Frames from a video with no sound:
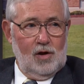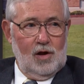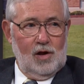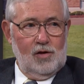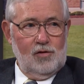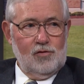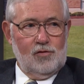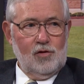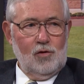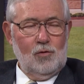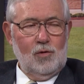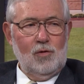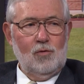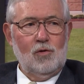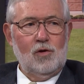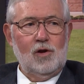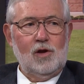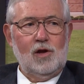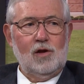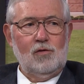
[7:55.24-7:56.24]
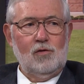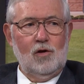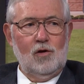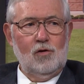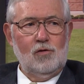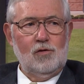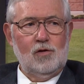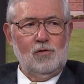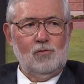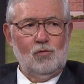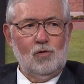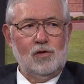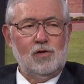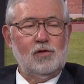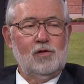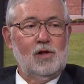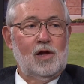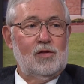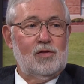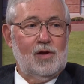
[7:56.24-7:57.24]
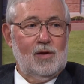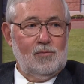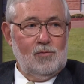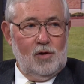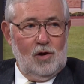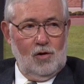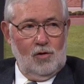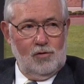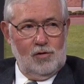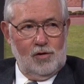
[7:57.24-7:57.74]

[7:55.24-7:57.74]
And so we want to let them know